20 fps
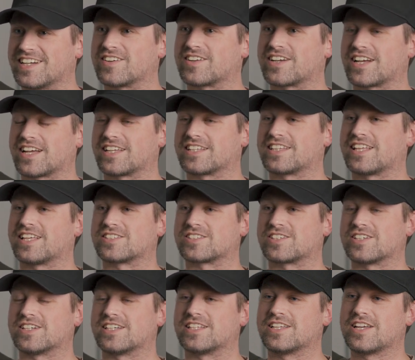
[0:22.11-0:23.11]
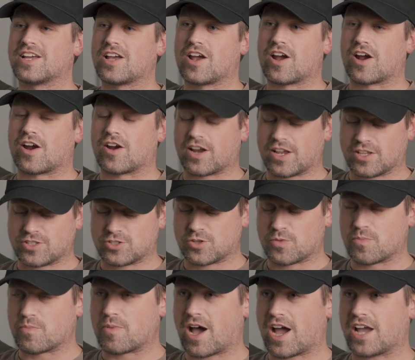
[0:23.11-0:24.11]
Yeah, okay, that's good. All right,
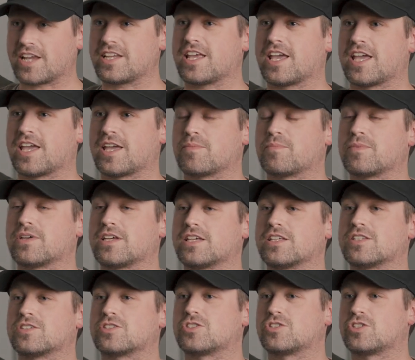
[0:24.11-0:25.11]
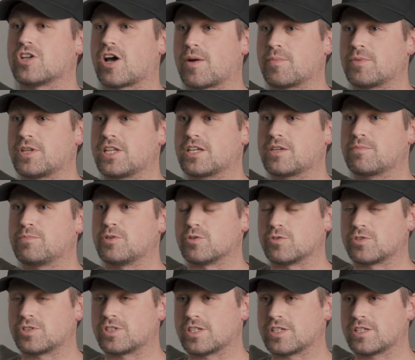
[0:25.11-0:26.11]
so my name is Dominic
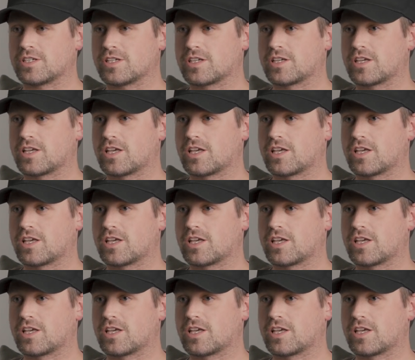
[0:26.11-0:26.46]
Busey,